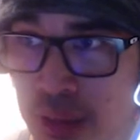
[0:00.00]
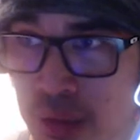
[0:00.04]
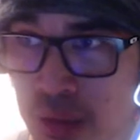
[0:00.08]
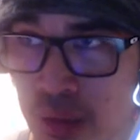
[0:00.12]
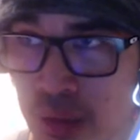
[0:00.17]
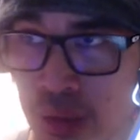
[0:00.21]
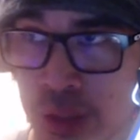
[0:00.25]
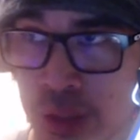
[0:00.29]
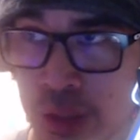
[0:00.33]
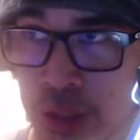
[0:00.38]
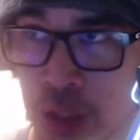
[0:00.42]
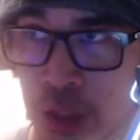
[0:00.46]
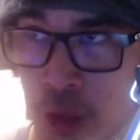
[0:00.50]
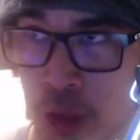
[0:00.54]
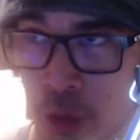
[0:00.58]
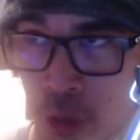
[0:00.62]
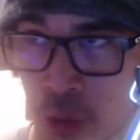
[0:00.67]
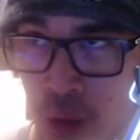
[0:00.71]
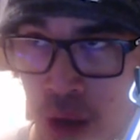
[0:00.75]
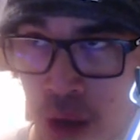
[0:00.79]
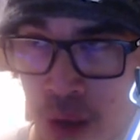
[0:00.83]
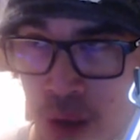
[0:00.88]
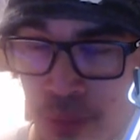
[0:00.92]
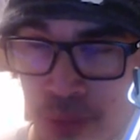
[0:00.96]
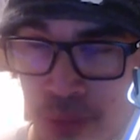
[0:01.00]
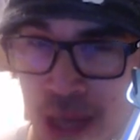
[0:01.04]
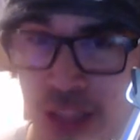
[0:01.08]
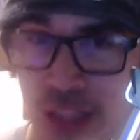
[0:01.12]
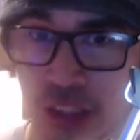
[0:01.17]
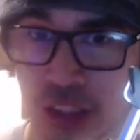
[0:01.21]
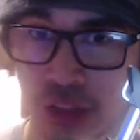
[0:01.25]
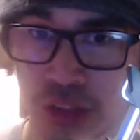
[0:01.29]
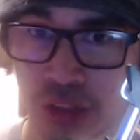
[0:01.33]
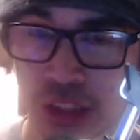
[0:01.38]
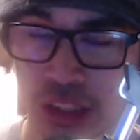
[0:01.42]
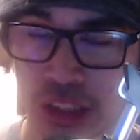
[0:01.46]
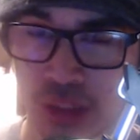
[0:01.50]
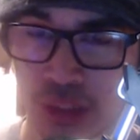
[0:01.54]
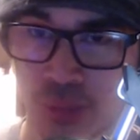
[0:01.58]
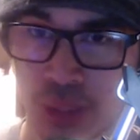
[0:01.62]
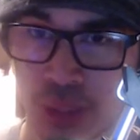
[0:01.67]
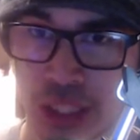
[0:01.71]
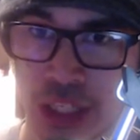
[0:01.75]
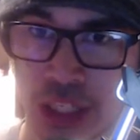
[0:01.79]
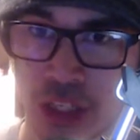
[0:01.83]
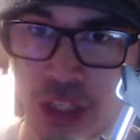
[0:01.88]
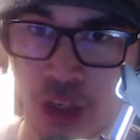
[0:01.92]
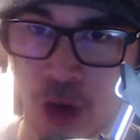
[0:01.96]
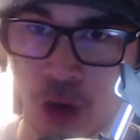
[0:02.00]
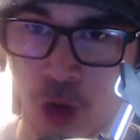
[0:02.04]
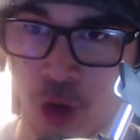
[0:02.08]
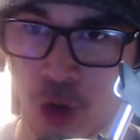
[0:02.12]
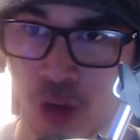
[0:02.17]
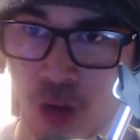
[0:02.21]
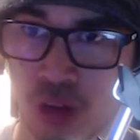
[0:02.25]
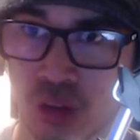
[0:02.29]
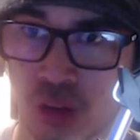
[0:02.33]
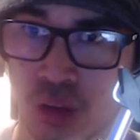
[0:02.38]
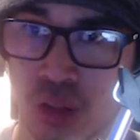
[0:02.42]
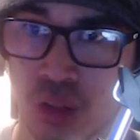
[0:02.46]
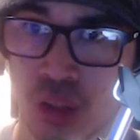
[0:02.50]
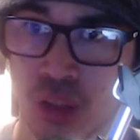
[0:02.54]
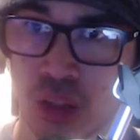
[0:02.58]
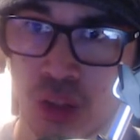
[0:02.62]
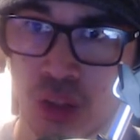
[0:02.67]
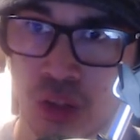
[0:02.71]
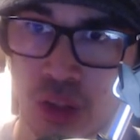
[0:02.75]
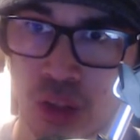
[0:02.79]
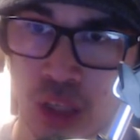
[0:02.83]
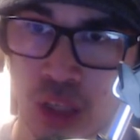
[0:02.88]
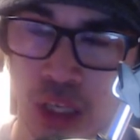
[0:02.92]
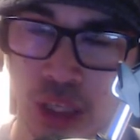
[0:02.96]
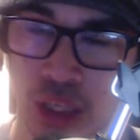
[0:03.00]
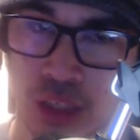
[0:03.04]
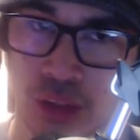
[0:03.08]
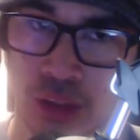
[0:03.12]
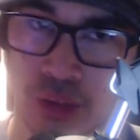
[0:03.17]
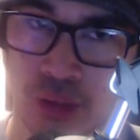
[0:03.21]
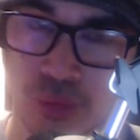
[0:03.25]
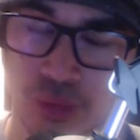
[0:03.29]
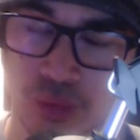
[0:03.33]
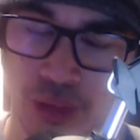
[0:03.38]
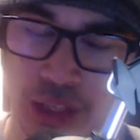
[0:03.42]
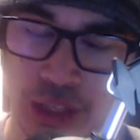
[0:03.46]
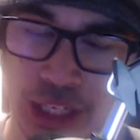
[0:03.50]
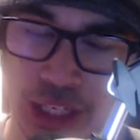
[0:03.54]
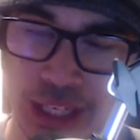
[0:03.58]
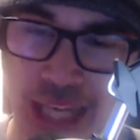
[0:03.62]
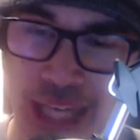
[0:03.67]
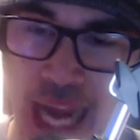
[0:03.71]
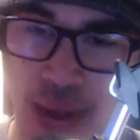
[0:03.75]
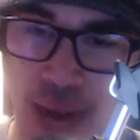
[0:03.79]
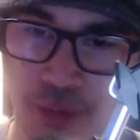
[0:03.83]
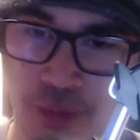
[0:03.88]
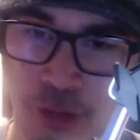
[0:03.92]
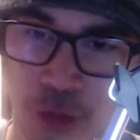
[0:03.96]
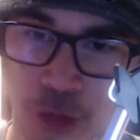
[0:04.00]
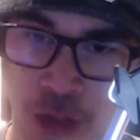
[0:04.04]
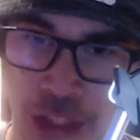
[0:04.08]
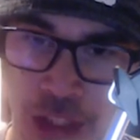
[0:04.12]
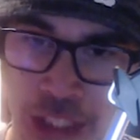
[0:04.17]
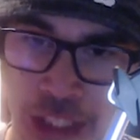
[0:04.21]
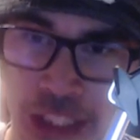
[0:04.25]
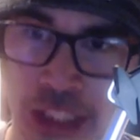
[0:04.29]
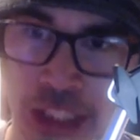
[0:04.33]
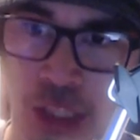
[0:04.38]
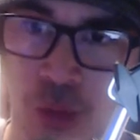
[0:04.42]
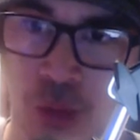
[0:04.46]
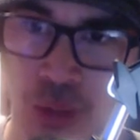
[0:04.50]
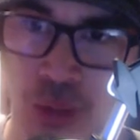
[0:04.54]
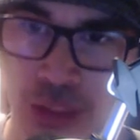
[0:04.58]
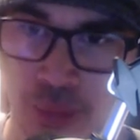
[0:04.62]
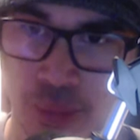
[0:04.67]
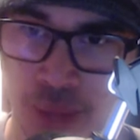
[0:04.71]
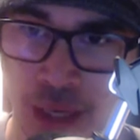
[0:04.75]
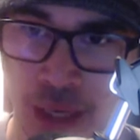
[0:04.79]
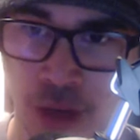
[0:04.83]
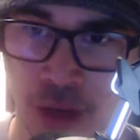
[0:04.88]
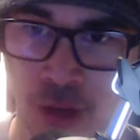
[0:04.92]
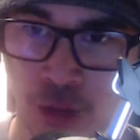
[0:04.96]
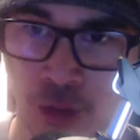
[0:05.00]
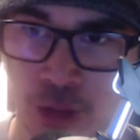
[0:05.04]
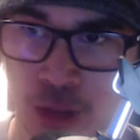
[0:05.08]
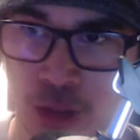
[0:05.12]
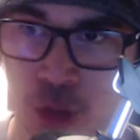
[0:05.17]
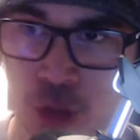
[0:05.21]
You know, Belos' main goal in capturing Eda was apparently to